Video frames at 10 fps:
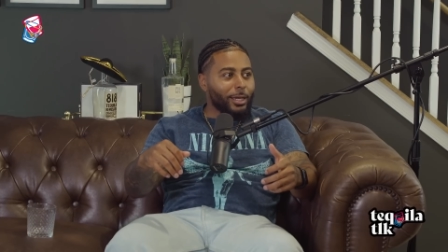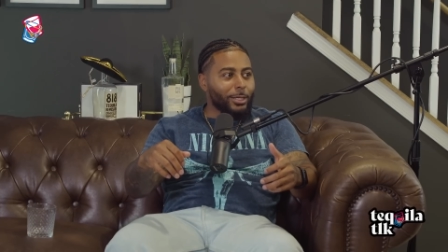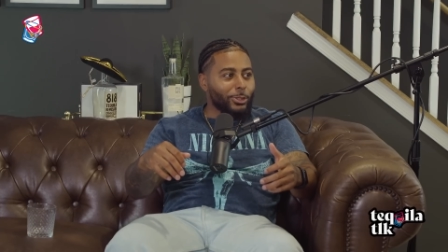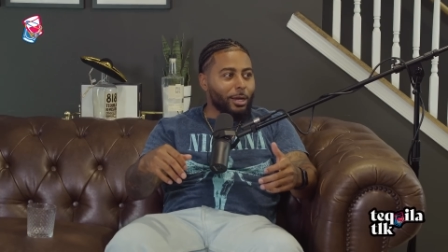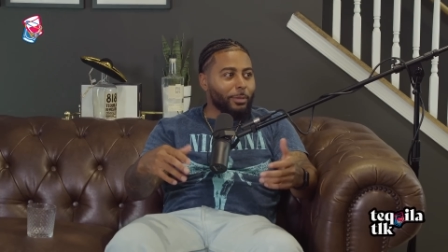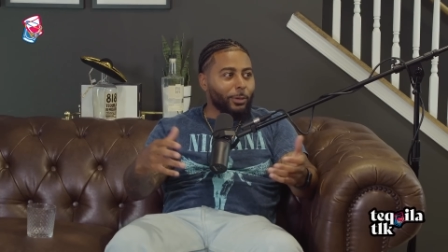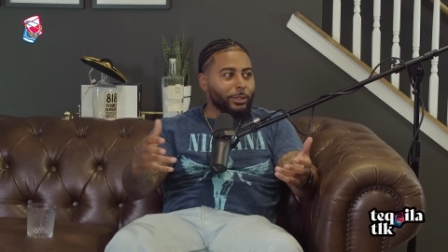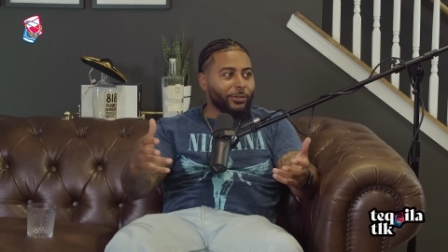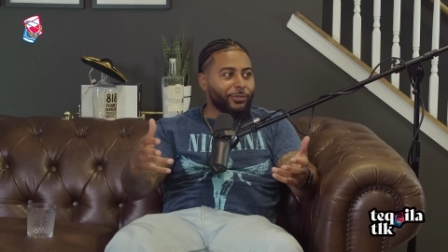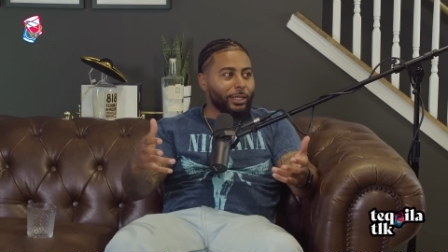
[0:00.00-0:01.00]
And so I'm like,
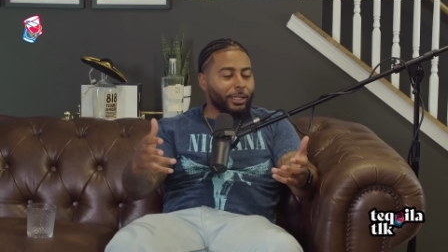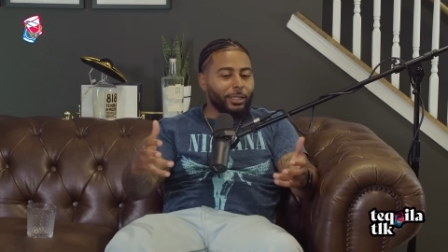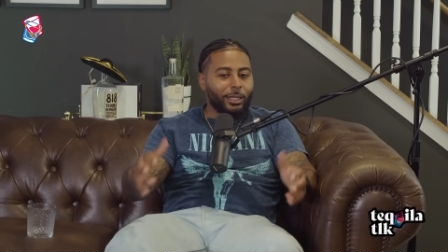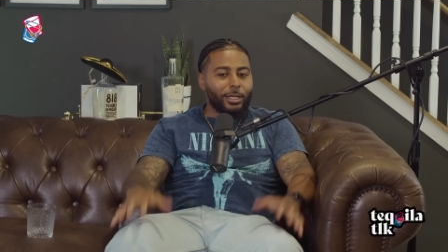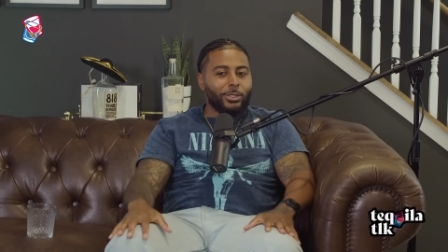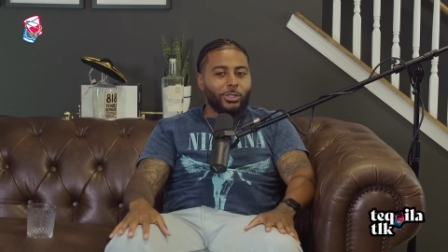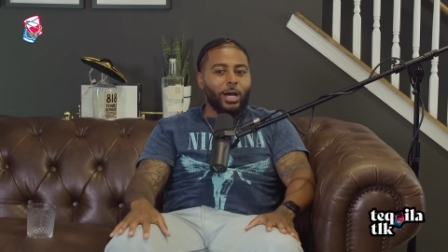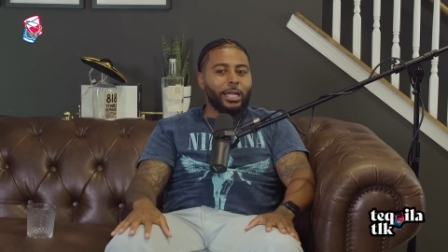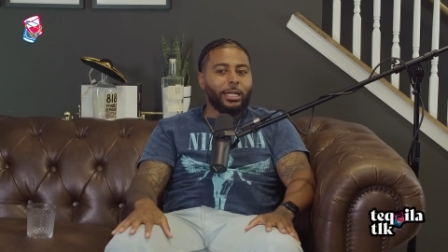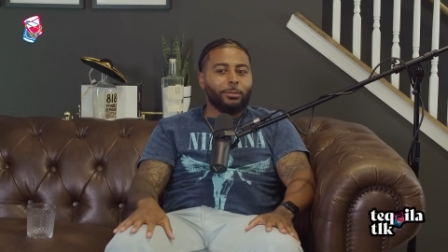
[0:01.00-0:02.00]
what the fuck? So
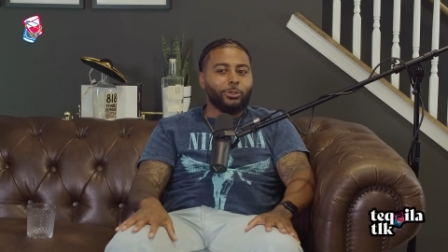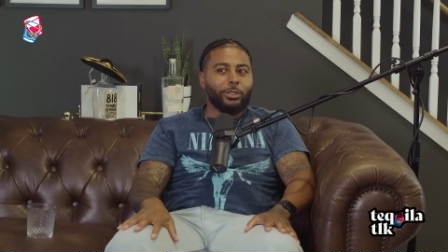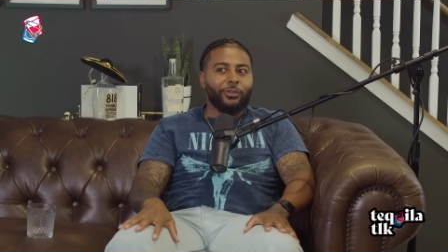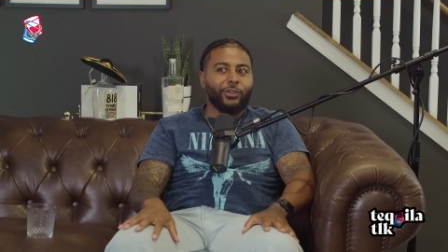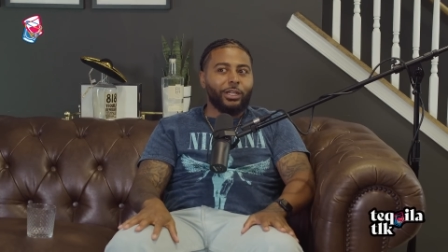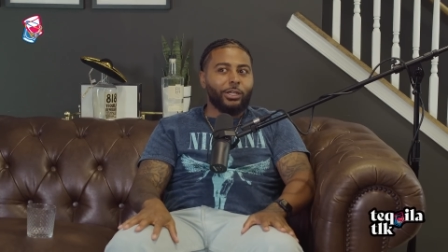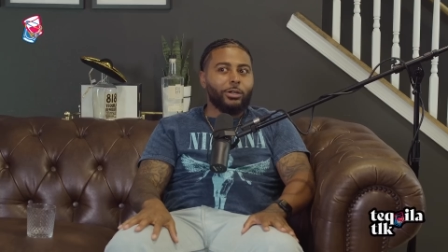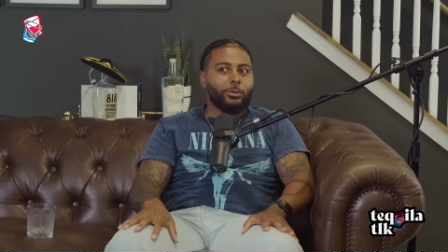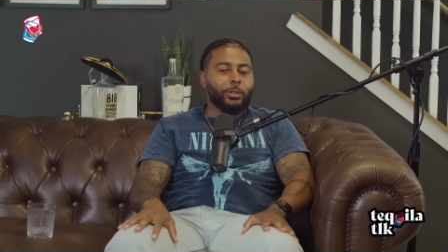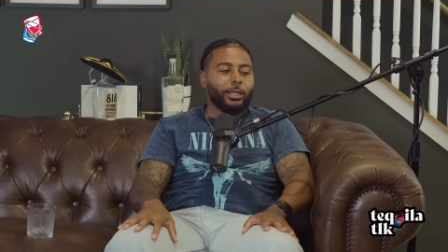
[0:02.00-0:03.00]
I ended up doing a
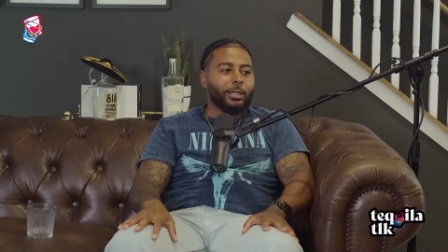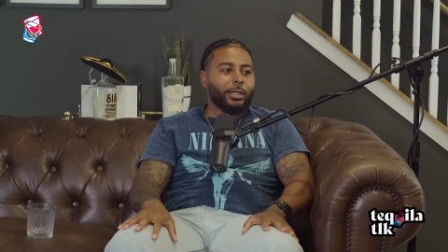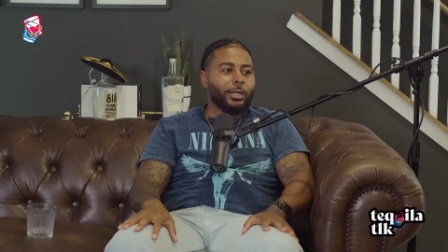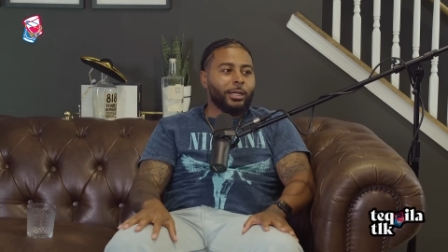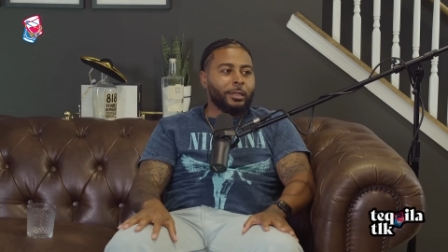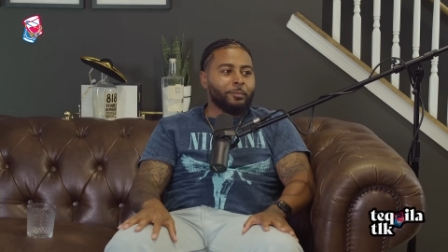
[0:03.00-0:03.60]
video where